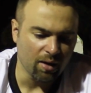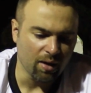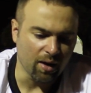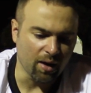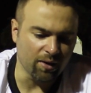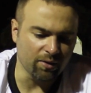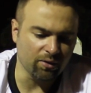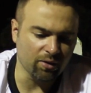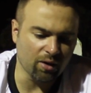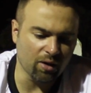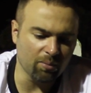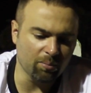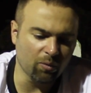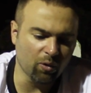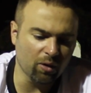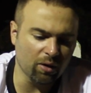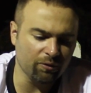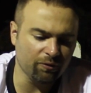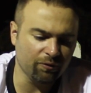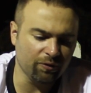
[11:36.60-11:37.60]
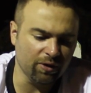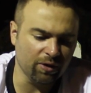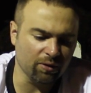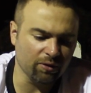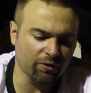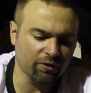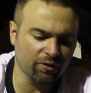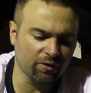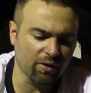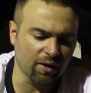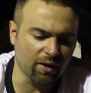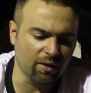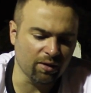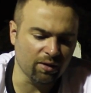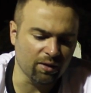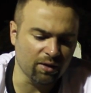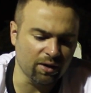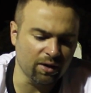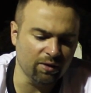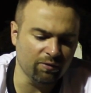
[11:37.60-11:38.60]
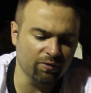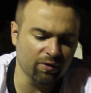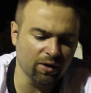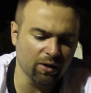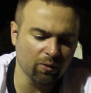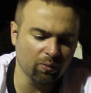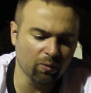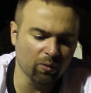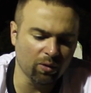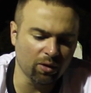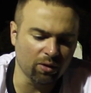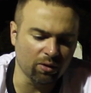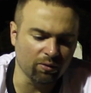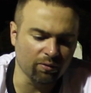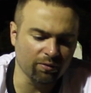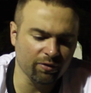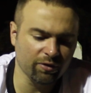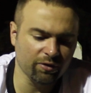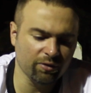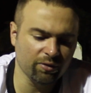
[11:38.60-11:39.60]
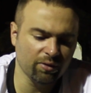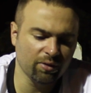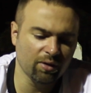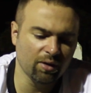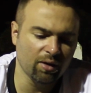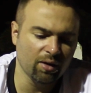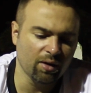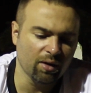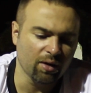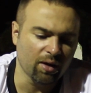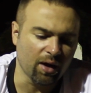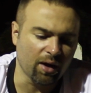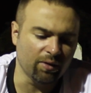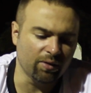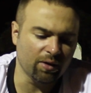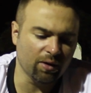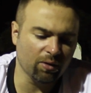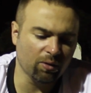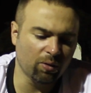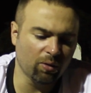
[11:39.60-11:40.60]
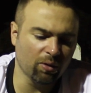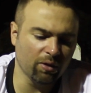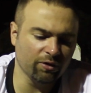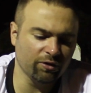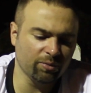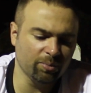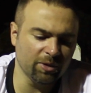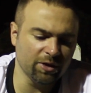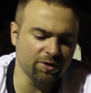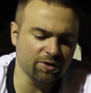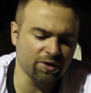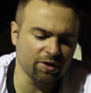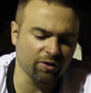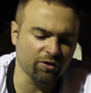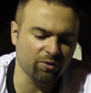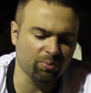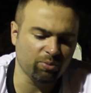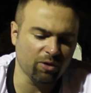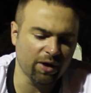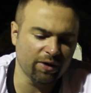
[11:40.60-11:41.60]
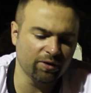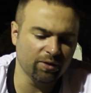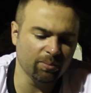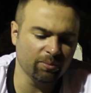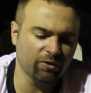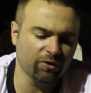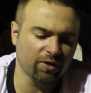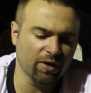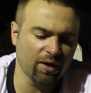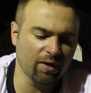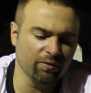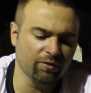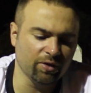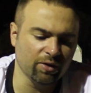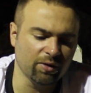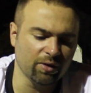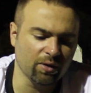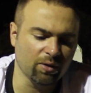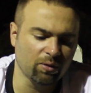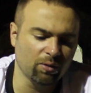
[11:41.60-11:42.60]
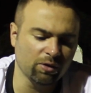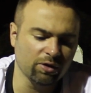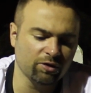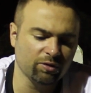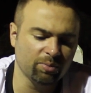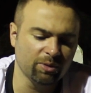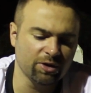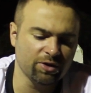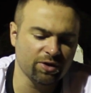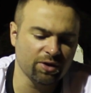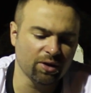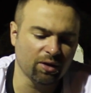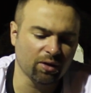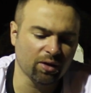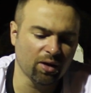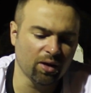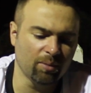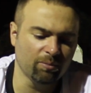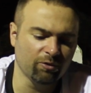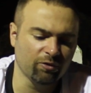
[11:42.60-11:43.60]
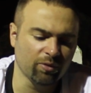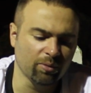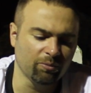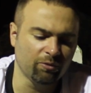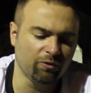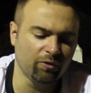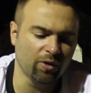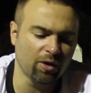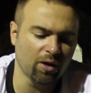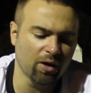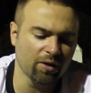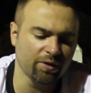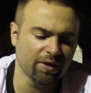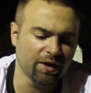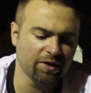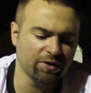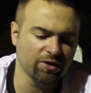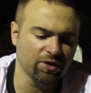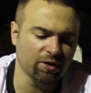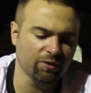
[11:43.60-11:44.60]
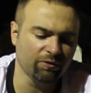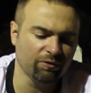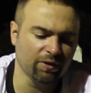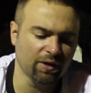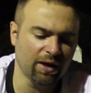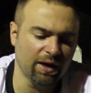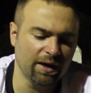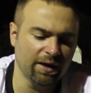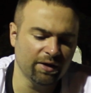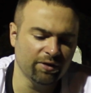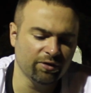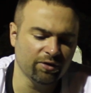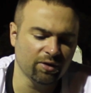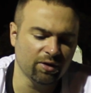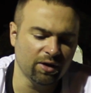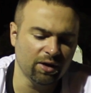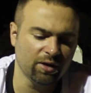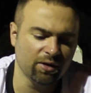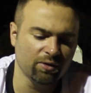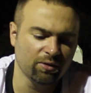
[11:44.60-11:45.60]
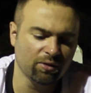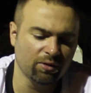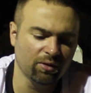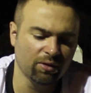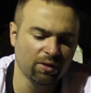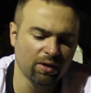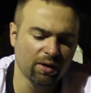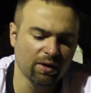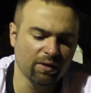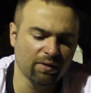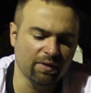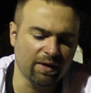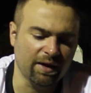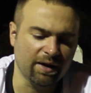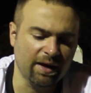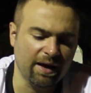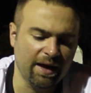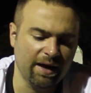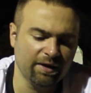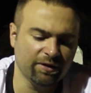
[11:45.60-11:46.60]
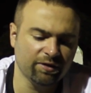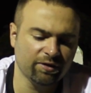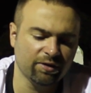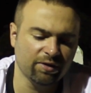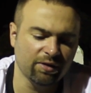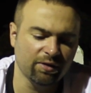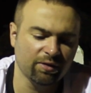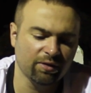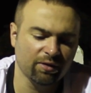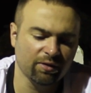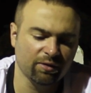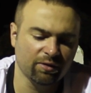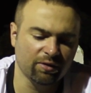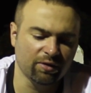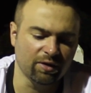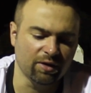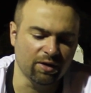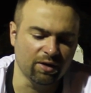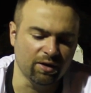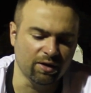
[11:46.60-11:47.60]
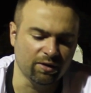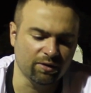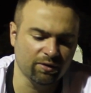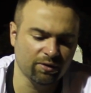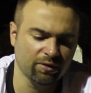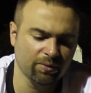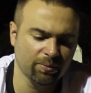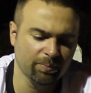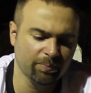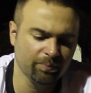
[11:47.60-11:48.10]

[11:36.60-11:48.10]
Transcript: and are more fierce than evening wolves. And their horsemen shall spread themselves, and their horsemen shall come from far. They shall fly as an eagle that hasteth to eat.